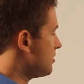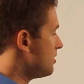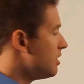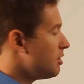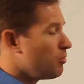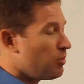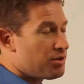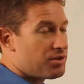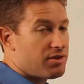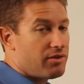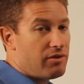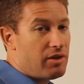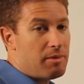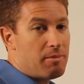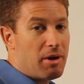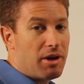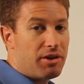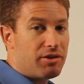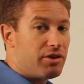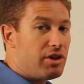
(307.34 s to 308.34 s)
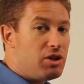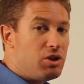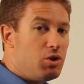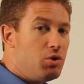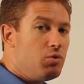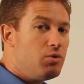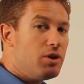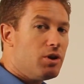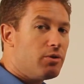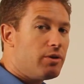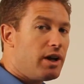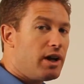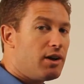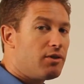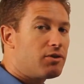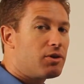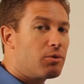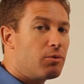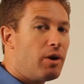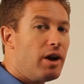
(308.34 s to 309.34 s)
a sequence of emails that you don't
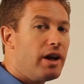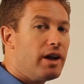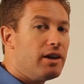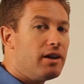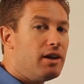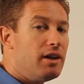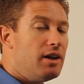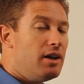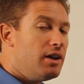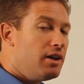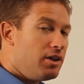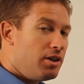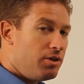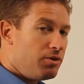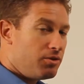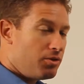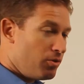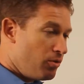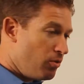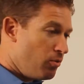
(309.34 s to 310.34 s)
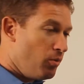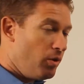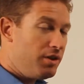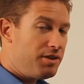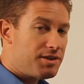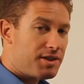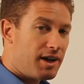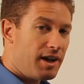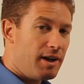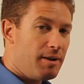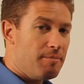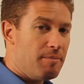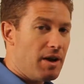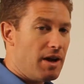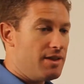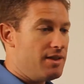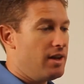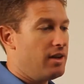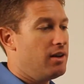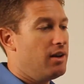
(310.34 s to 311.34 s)
have to write. You do it one time
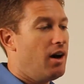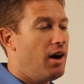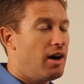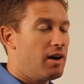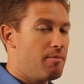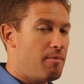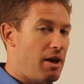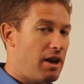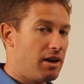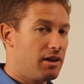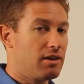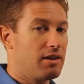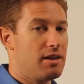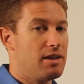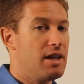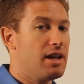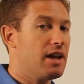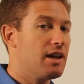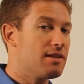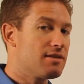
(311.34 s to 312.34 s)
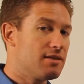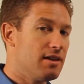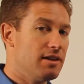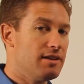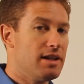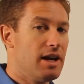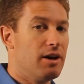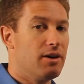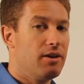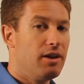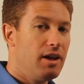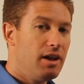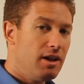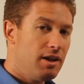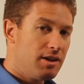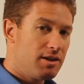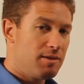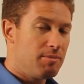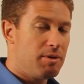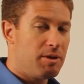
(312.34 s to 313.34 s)
and then automatically they get sent out
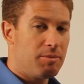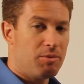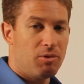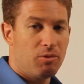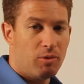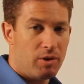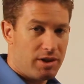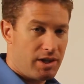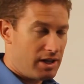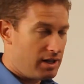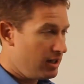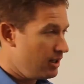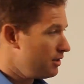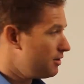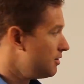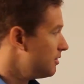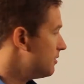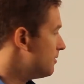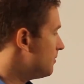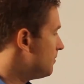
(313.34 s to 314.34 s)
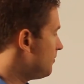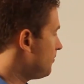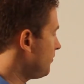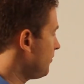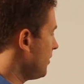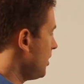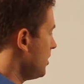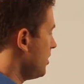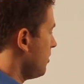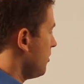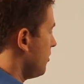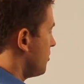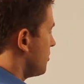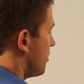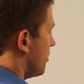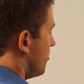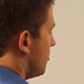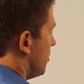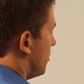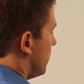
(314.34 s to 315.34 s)
to people when they need to. Another
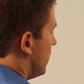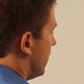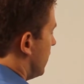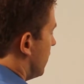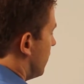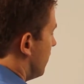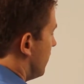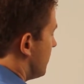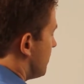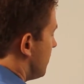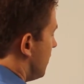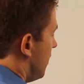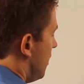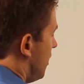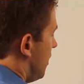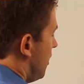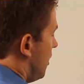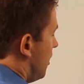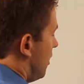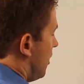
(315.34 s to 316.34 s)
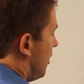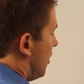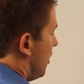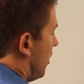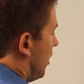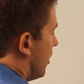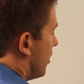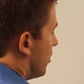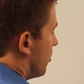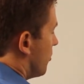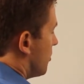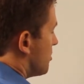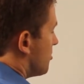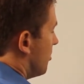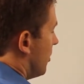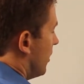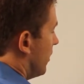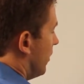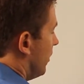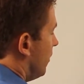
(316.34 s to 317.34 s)
term you'll hear is
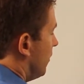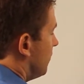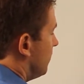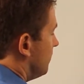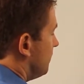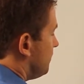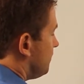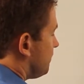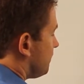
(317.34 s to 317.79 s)
autoresponder.